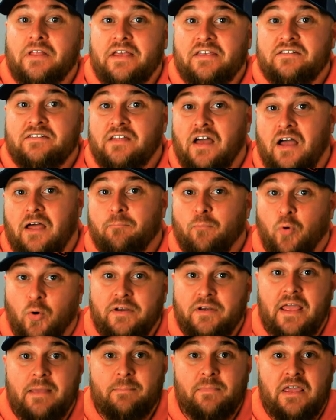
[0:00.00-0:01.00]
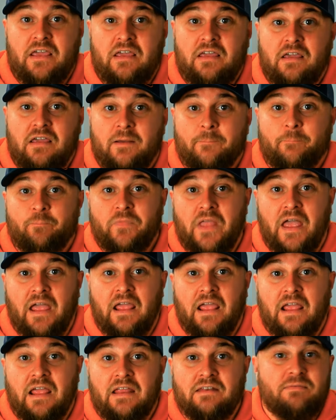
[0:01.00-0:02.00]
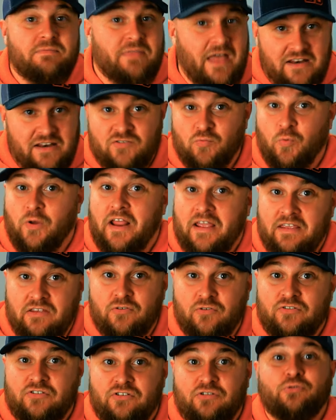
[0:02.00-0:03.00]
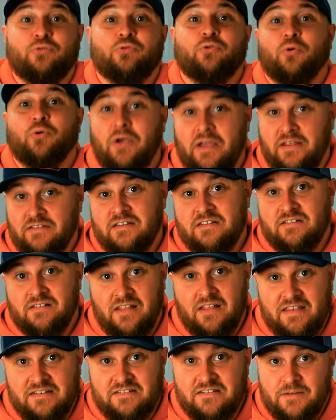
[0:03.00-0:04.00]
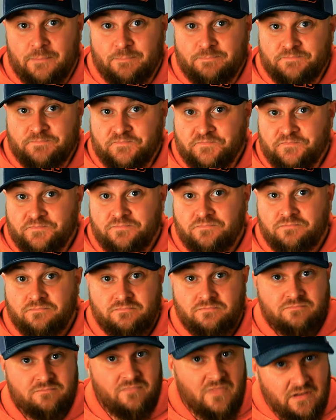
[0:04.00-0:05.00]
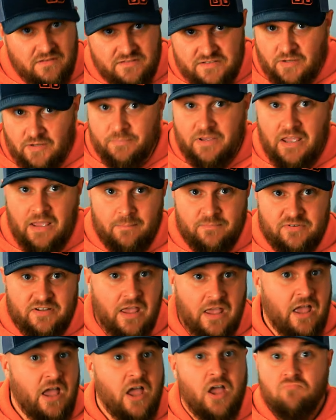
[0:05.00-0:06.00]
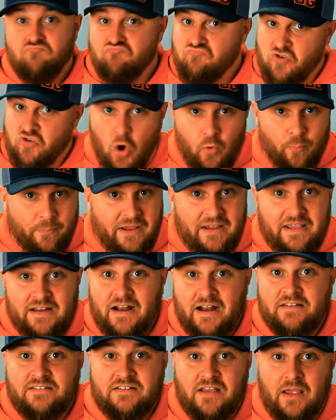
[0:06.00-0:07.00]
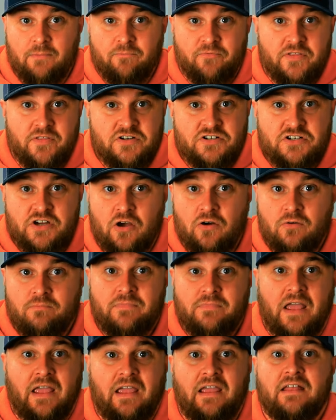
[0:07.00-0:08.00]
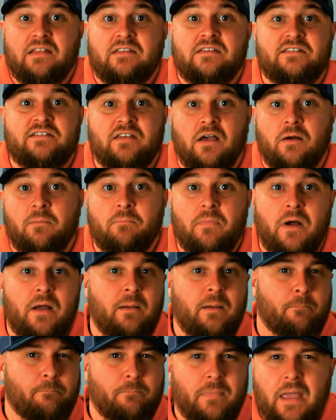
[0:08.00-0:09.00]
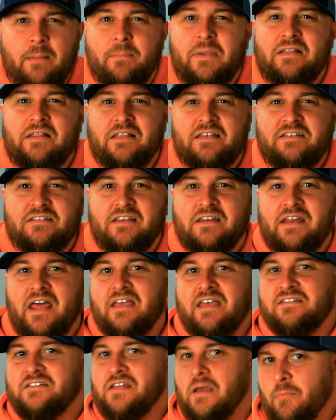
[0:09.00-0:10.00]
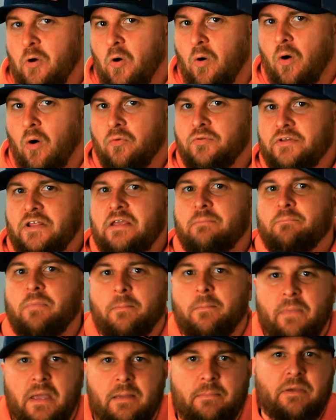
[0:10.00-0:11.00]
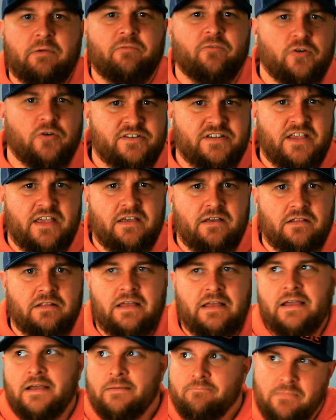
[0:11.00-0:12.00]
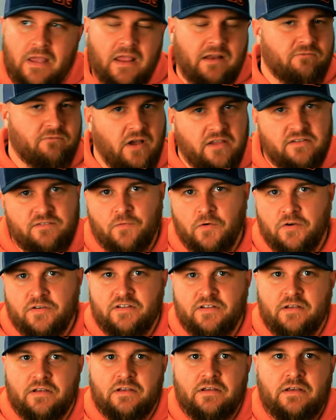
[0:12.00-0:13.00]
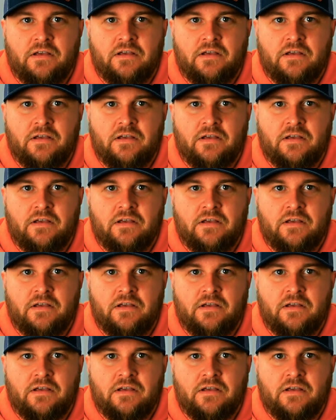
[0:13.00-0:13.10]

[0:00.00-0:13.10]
list on Board Game Geek, and that is what I used to create this list. Some games don't make it on time for the show, and some may be listed as demo only, but maybe for sale, and vice versa.